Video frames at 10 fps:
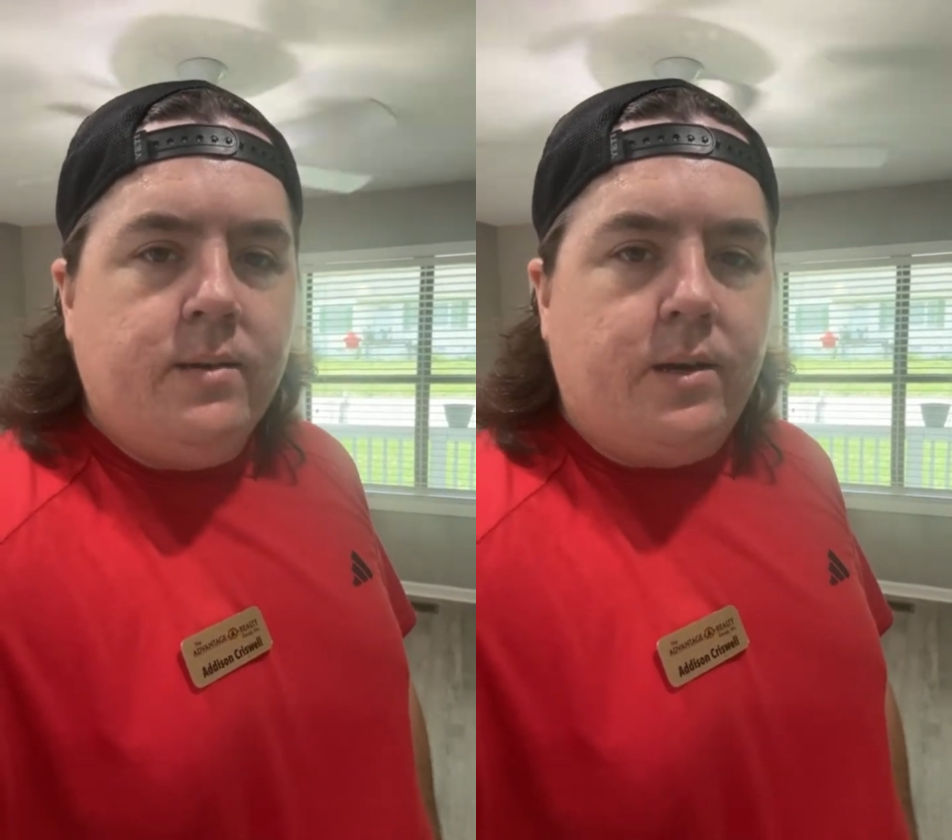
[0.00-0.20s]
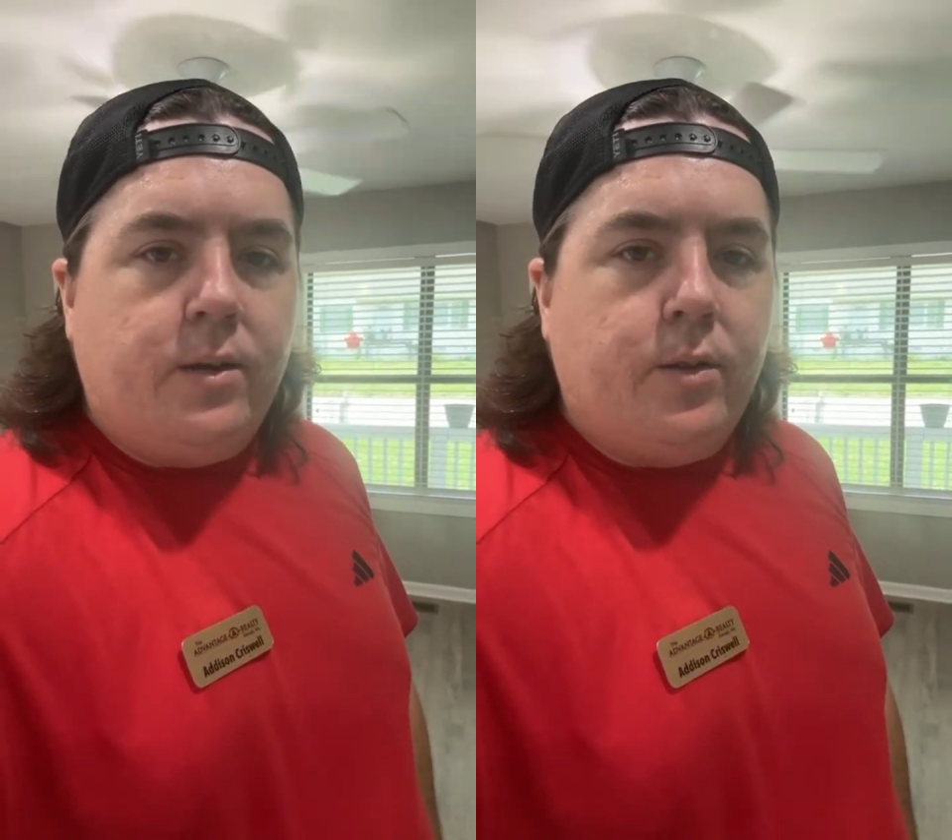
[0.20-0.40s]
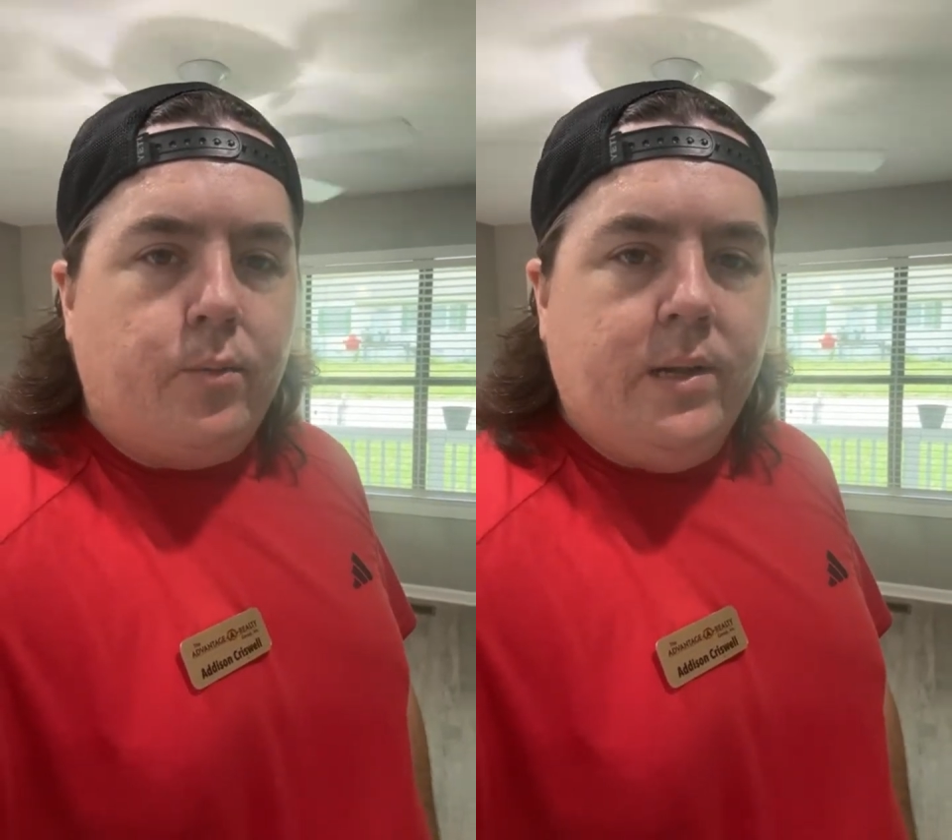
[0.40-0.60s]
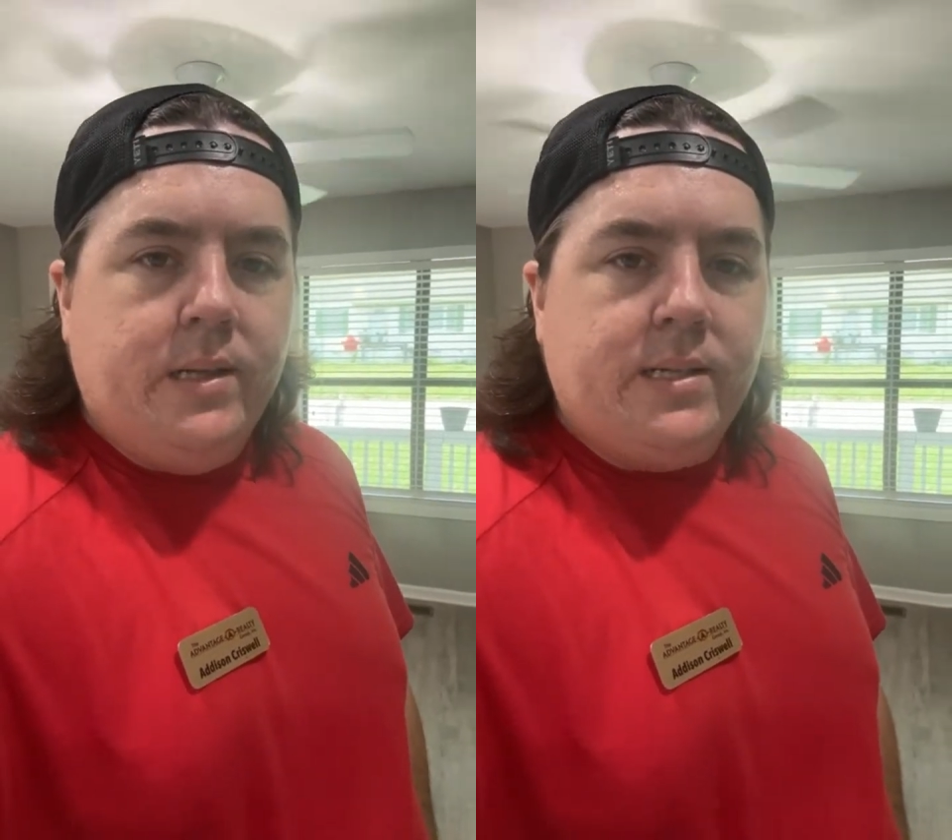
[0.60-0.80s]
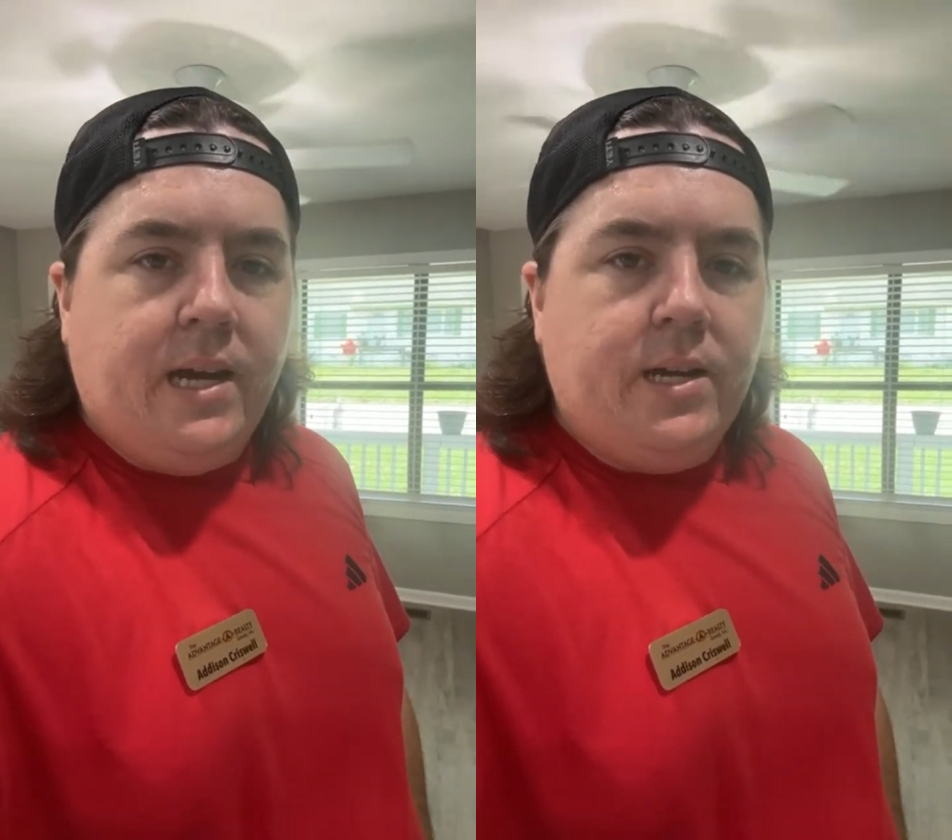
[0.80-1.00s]
another real
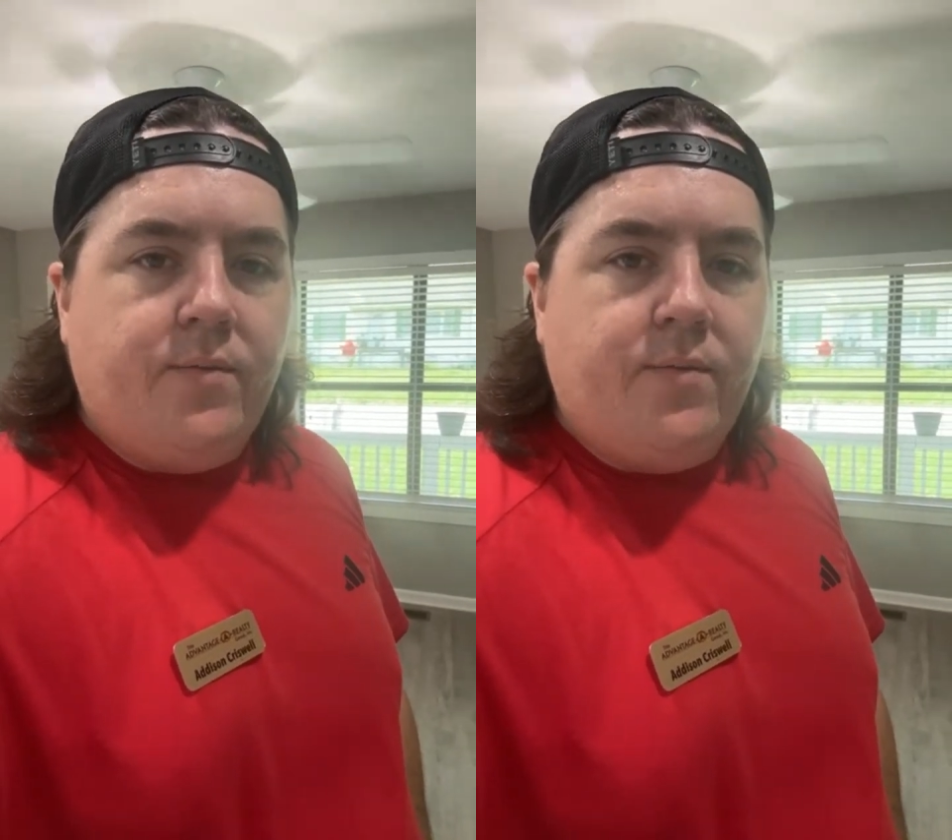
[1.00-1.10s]
estate